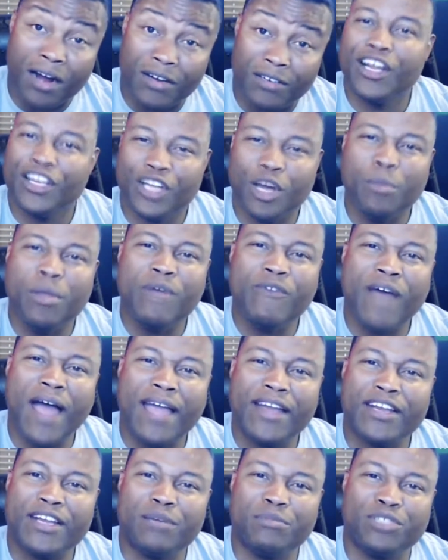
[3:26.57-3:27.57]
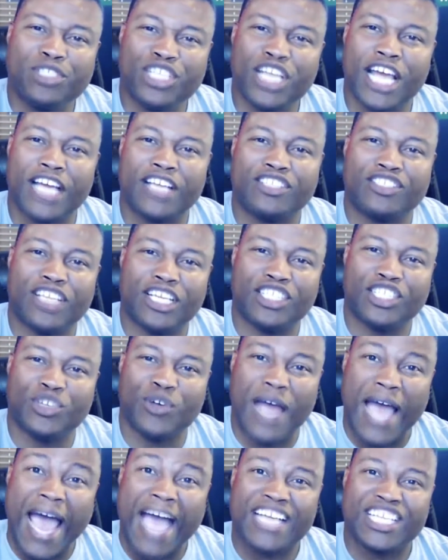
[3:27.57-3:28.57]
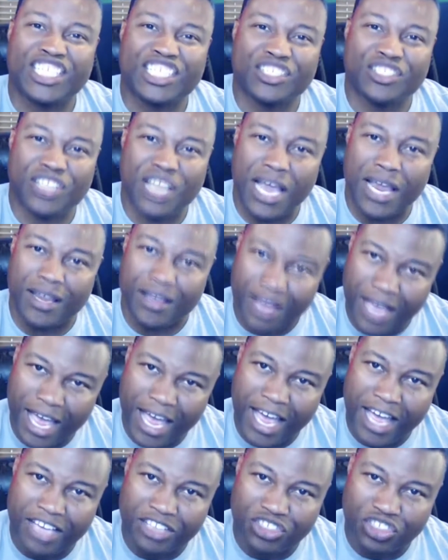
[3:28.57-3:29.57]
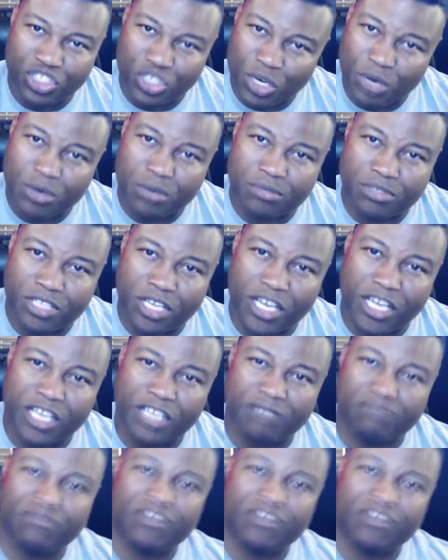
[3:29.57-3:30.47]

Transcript: Don't be writing them checks that your actions can't cash. You know what I'm saying?